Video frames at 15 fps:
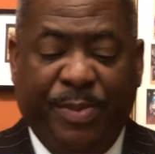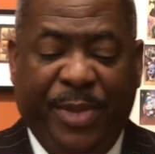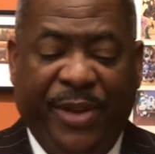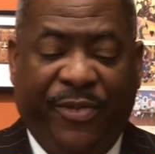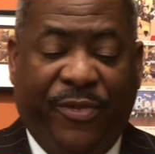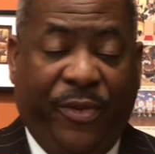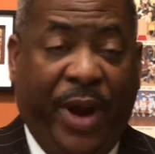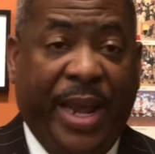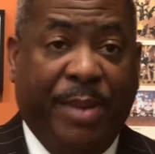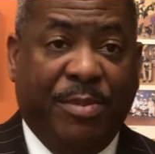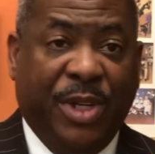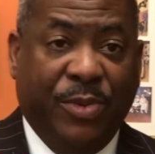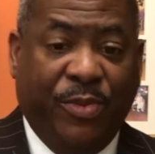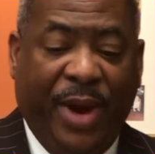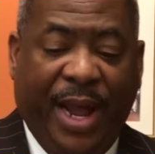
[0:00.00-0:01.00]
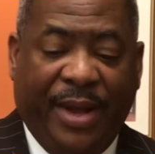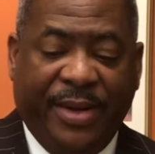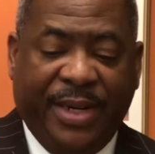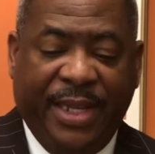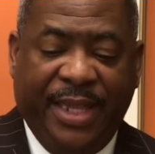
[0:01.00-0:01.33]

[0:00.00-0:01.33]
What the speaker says: be framed around